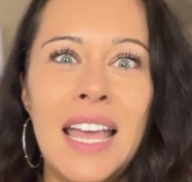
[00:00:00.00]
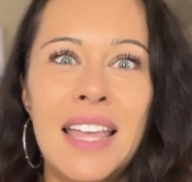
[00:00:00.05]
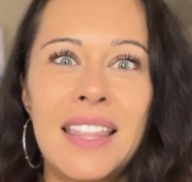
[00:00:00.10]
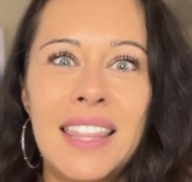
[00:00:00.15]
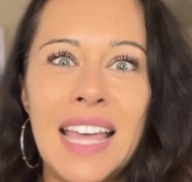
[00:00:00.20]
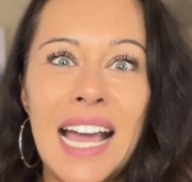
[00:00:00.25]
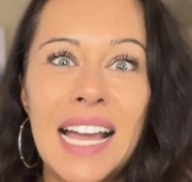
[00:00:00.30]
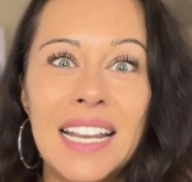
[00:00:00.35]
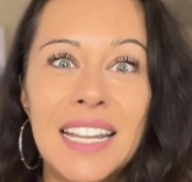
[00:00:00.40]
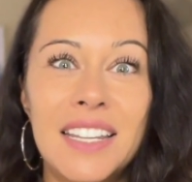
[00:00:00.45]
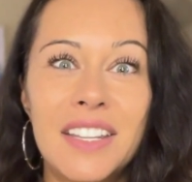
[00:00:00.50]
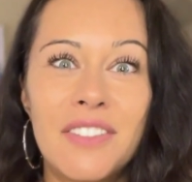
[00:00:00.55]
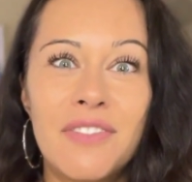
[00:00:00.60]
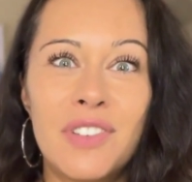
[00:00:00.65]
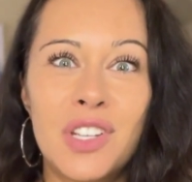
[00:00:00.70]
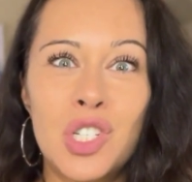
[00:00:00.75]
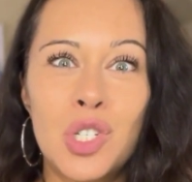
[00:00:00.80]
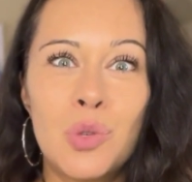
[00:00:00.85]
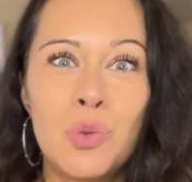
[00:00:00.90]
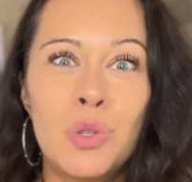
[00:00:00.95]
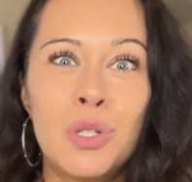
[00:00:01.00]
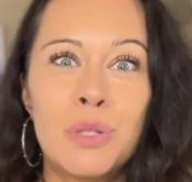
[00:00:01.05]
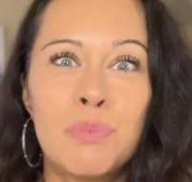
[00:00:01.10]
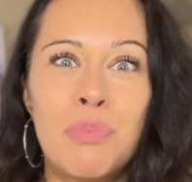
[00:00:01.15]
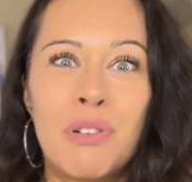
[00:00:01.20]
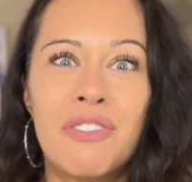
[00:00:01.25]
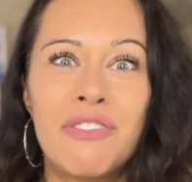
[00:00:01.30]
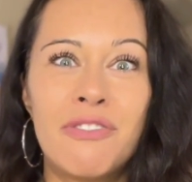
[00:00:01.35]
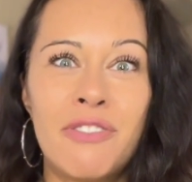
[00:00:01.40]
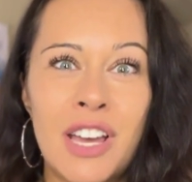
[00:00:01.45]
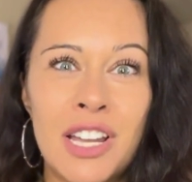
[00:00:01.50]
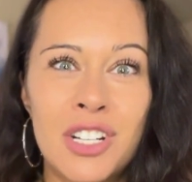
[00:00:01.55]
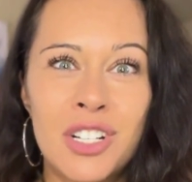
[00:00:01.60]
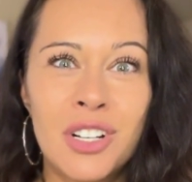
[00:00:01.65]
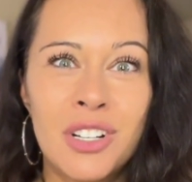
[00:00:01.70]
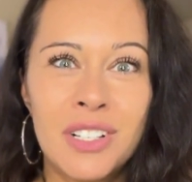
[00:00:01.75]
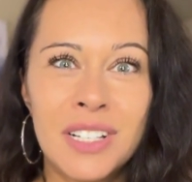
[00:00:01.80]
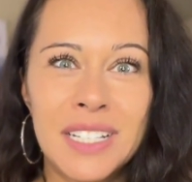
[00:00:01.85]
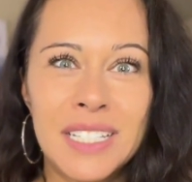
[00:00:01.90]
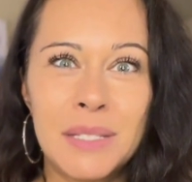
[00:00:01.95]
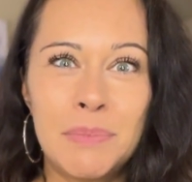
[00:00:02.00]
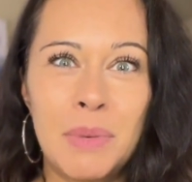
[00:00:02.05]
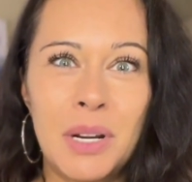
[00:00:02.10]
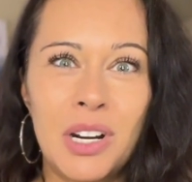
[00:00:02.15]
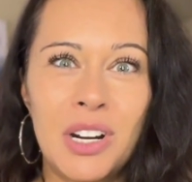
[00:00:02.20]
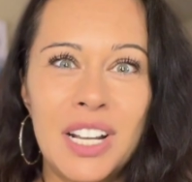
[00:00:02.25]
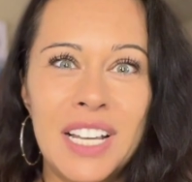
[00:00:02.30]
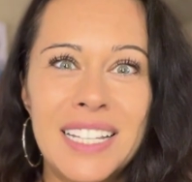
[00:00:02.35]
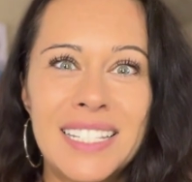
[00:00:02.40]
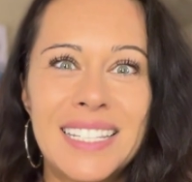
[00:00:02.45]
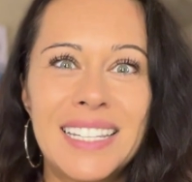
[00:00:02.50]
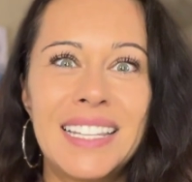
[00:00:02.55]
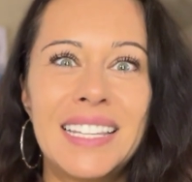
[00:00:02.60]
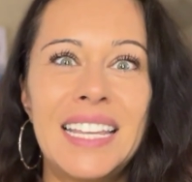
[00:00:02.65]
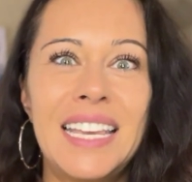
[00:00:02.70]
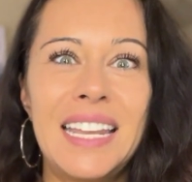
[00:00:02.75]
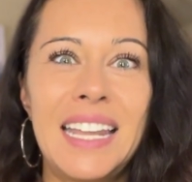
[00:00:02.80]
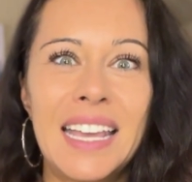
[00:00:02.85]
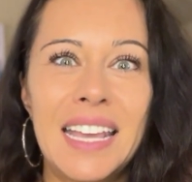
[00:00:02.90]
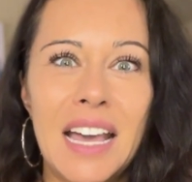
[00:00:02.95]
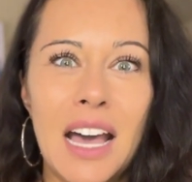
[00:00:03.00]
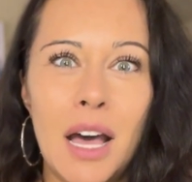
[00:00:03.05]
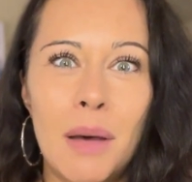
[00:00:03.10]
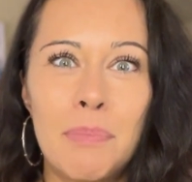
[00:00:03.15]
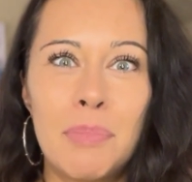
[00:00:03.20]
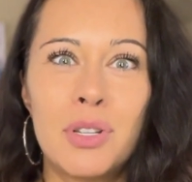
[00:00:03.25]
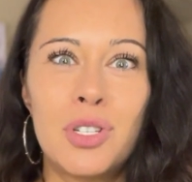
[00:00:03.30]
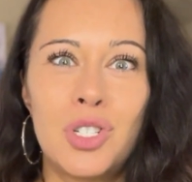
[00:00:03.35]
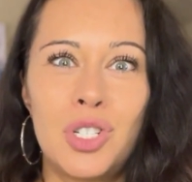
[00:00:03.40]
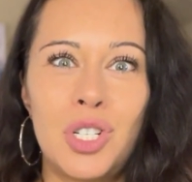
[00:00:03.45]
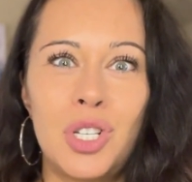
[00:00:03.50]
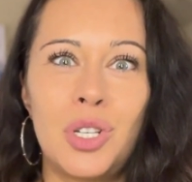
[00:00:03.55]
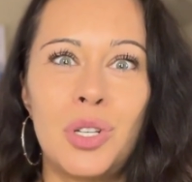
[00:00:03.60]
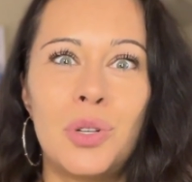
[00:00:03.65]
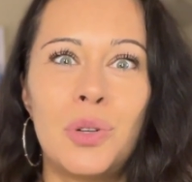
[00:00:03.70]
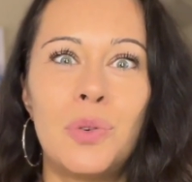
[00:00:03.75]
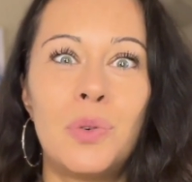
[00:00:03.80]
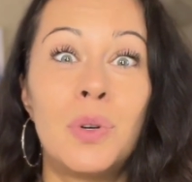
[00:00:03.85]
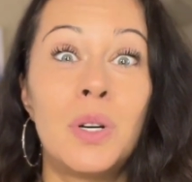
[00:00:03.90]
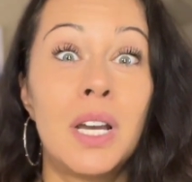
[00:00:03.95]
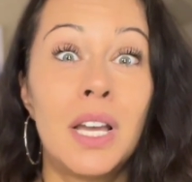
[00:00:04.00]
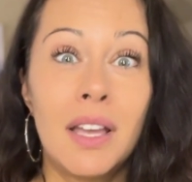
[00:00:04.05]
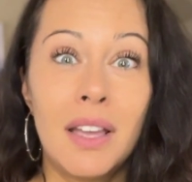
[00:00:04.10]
that individual's professional experience leading up to